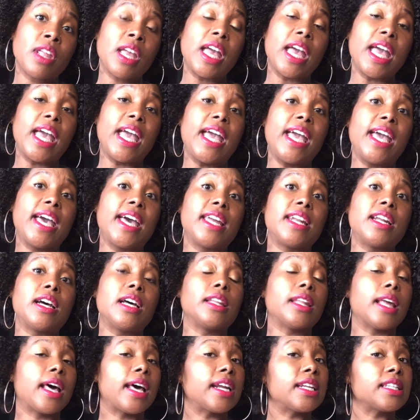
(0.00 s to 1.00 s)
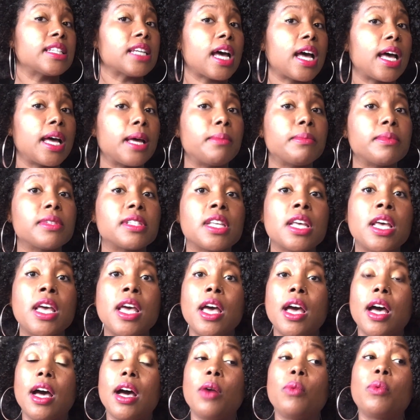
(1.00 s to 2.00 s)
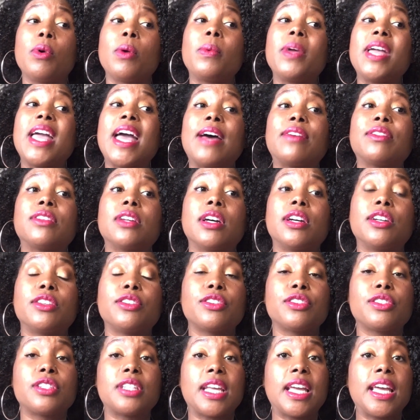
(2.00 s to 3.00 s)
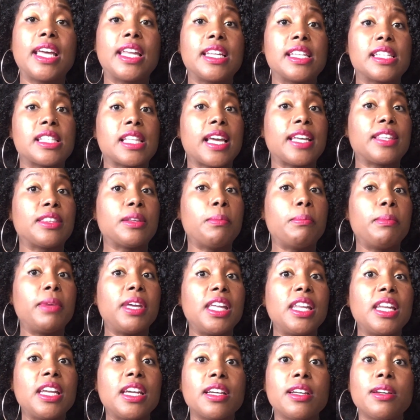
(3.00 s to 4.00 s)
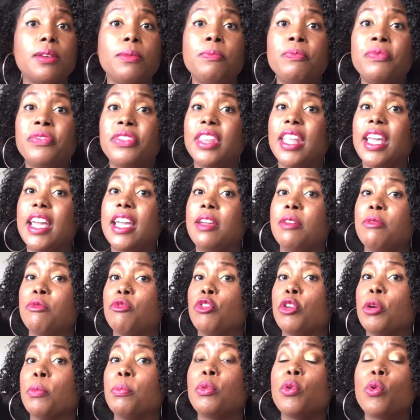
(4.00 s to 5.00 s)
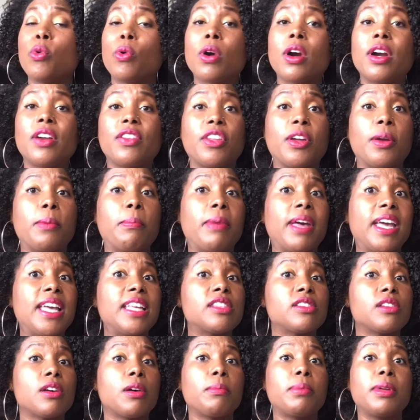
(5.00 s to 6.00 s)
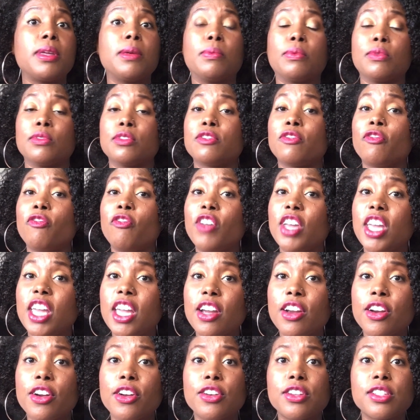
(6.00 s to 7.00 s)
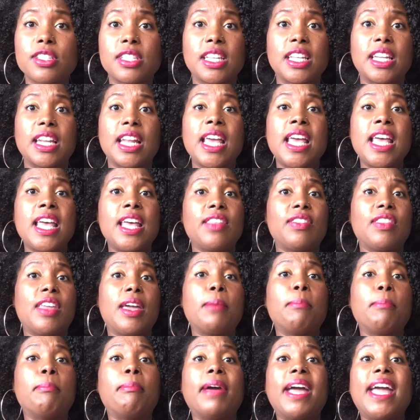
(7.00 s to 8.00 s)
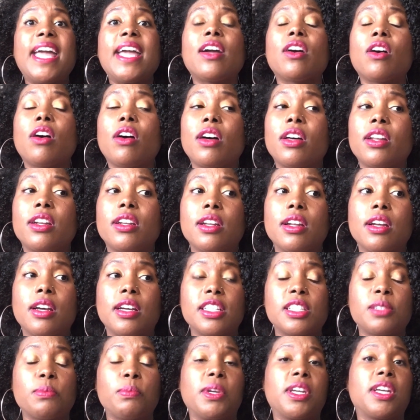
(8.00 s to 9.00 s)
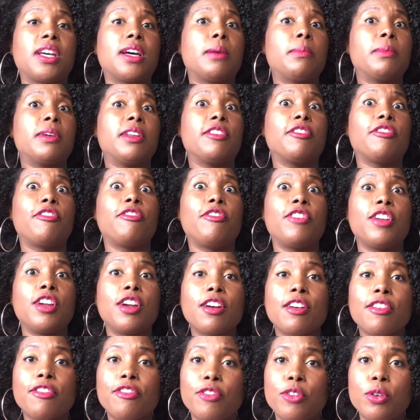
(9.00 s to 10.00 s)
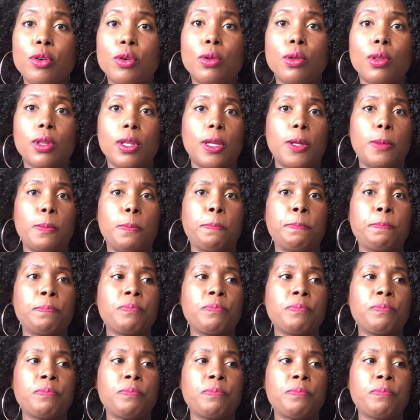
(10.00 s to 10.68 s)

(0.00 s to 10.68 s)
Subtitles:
And a lot of times, what we have to understand is like the media, they're based on people's fears, and they bank on us becoming fearful, and